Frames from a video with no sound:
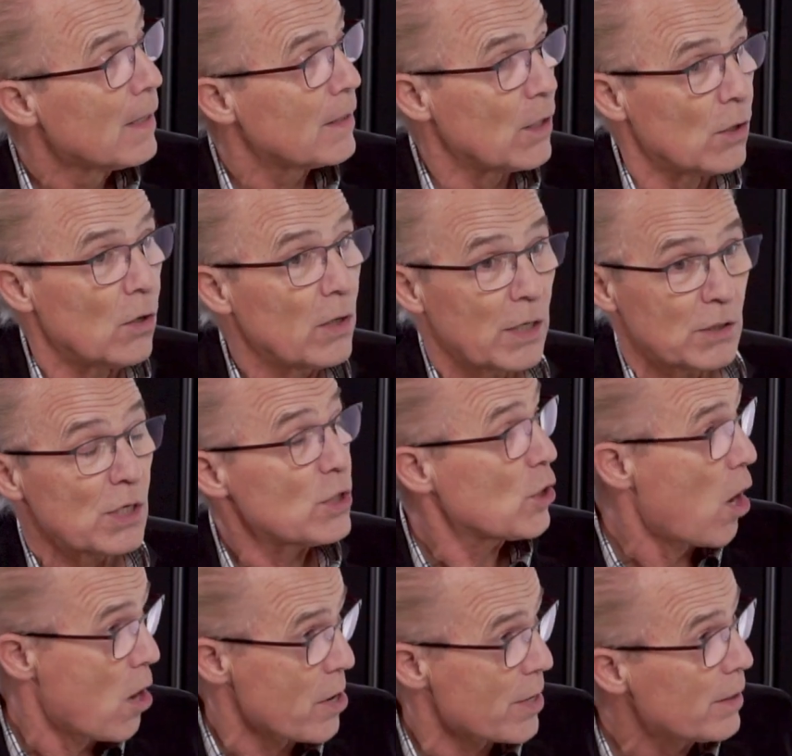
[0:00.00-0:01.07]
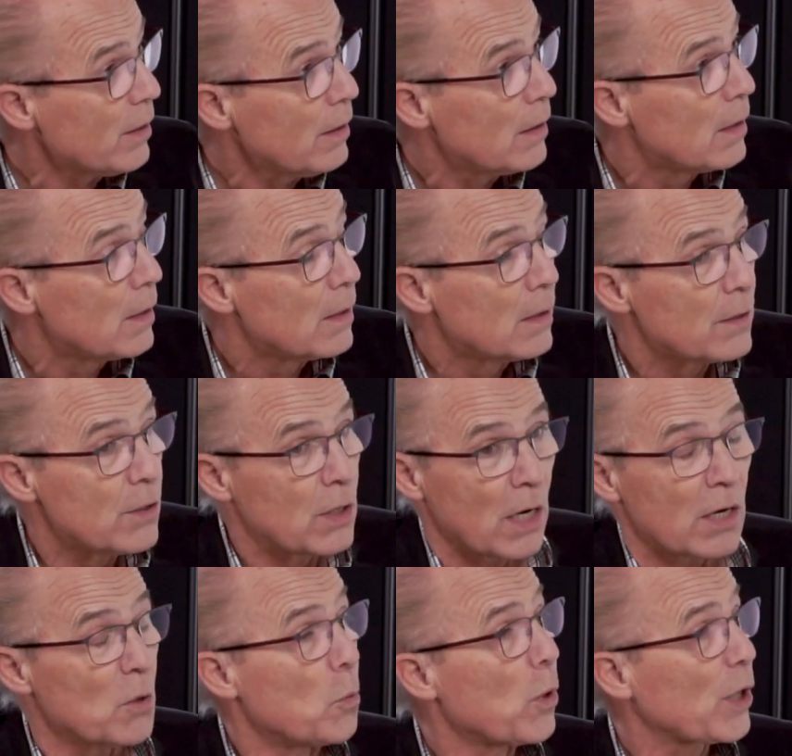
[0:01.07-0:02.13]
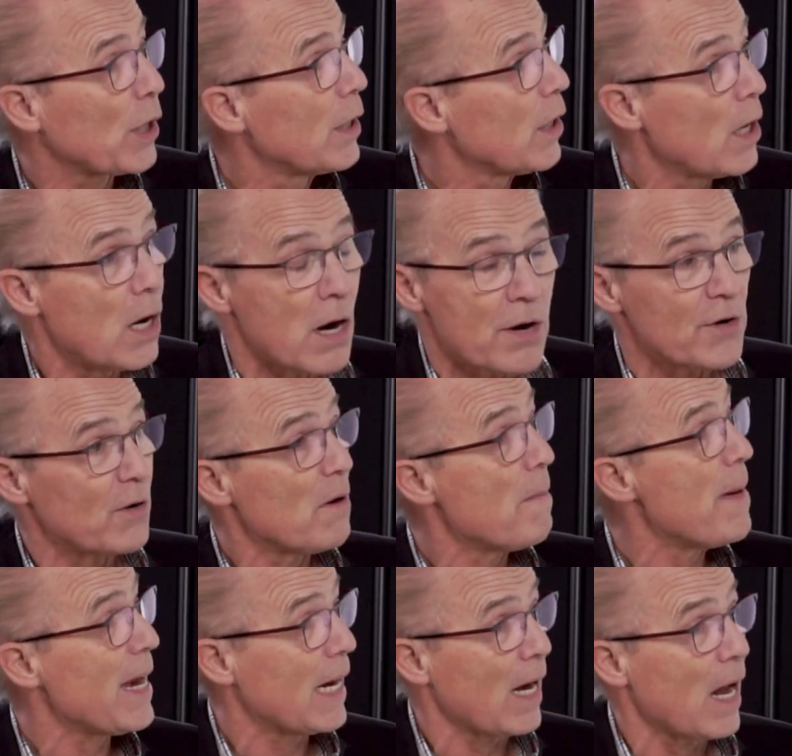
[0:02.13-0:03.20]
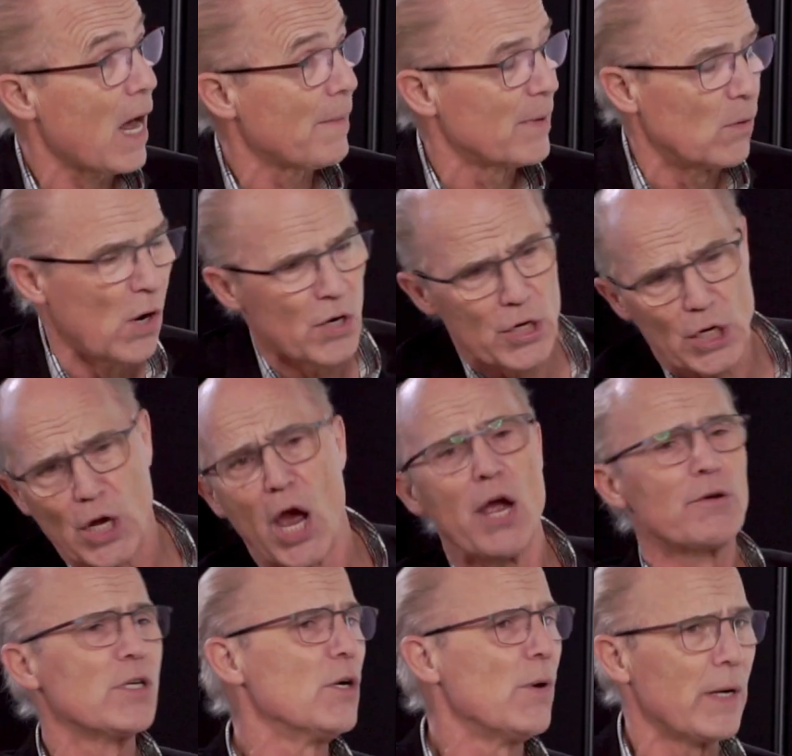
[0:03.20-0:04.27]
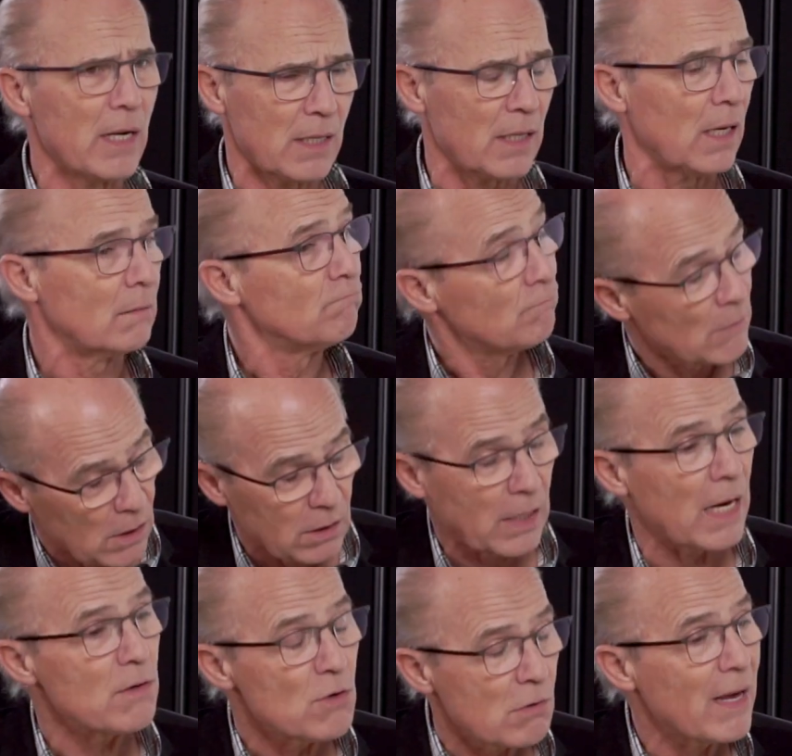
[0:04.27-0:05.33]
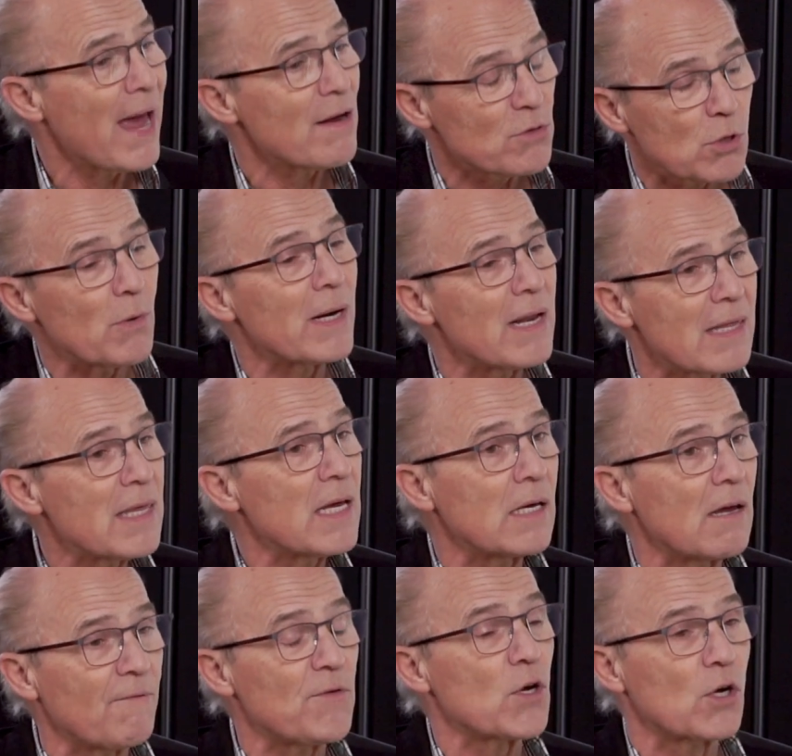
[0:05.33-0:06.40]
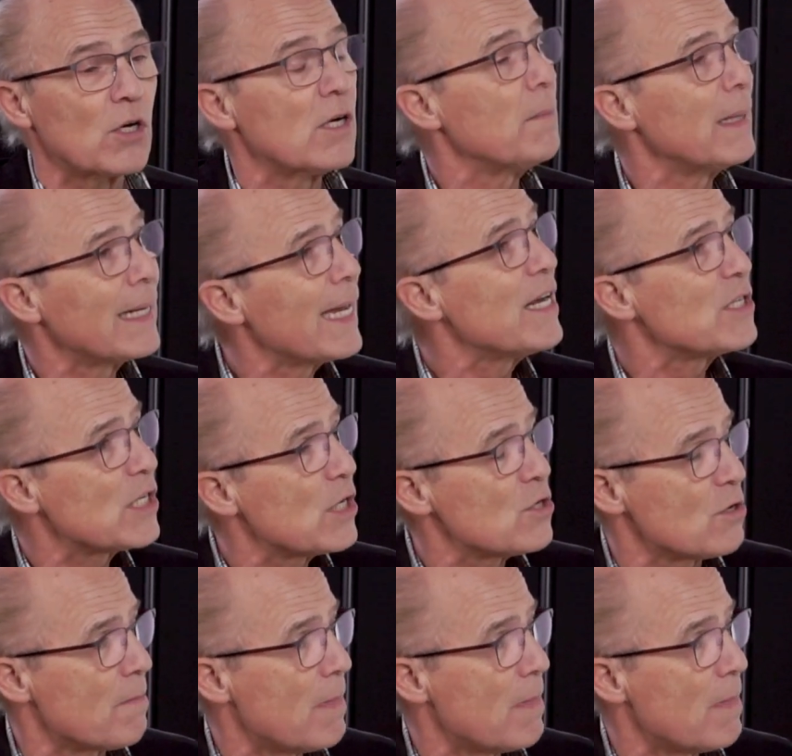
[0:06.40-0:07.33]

You know, because it's harder. You got to work a little harder to make it happen. Oh, you can't do anything. Okay, you can't do anything if you're going to be lazy in your